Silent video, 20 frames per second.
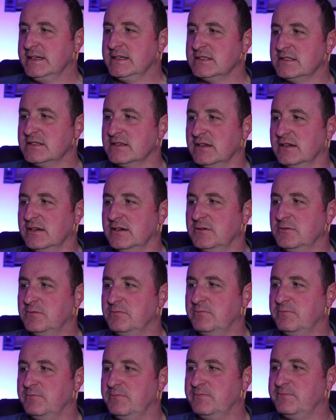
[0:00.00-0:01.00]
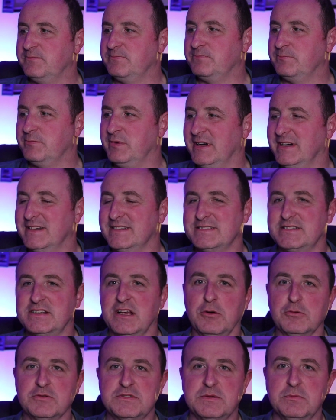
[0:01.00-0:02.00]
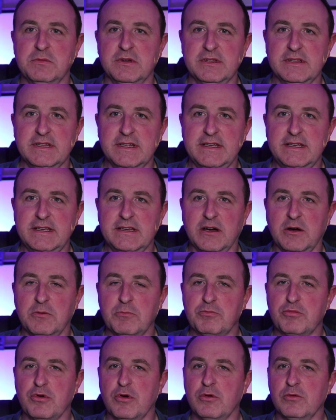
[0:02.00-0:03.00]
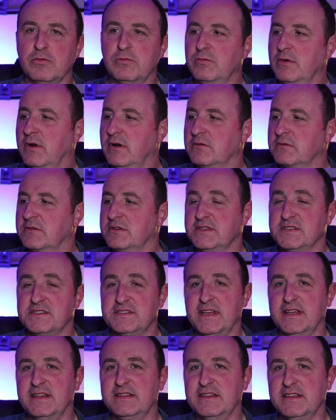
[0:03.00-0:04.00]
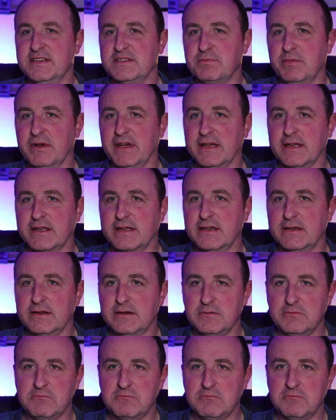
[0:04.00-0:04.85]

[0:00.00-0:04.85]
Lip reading: So, but ultimately, I'm going to send this back.